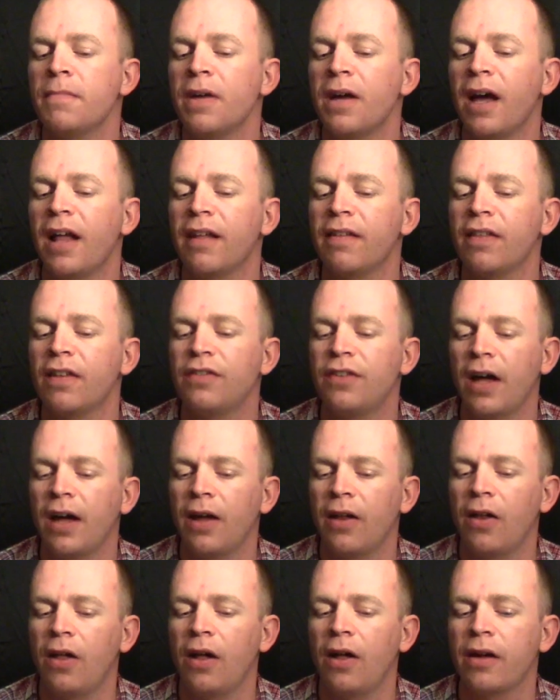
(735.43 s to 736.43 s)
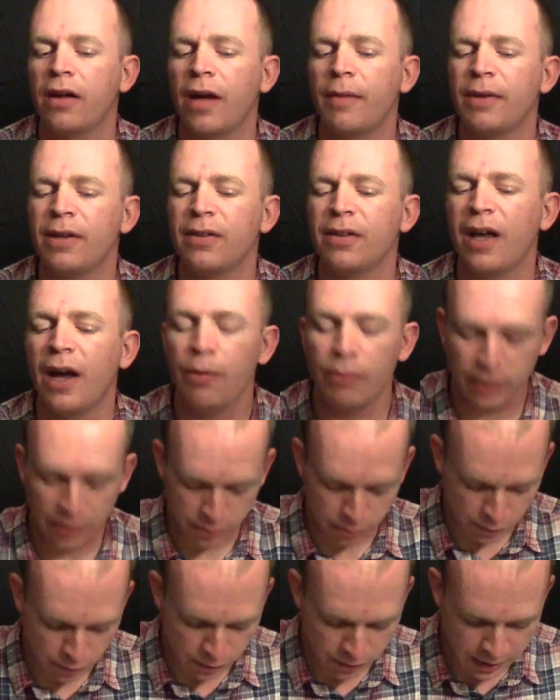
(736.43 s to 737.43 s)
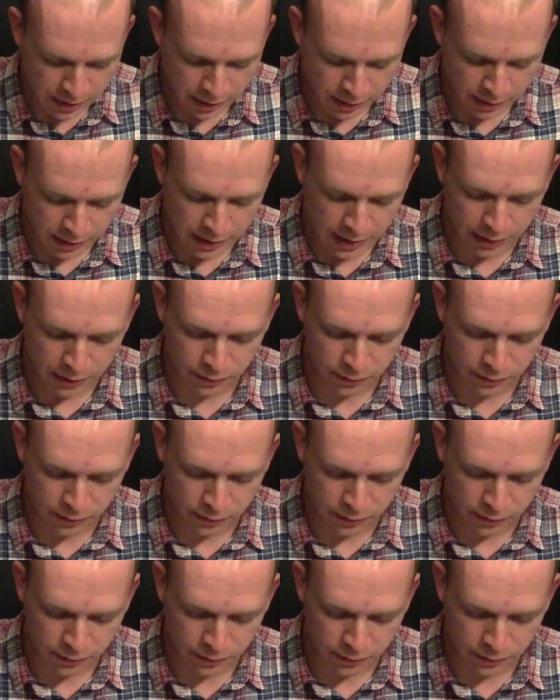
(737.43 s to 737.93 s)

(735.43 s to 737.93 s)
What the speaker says: I think the dialogue, I mean, I would understand that.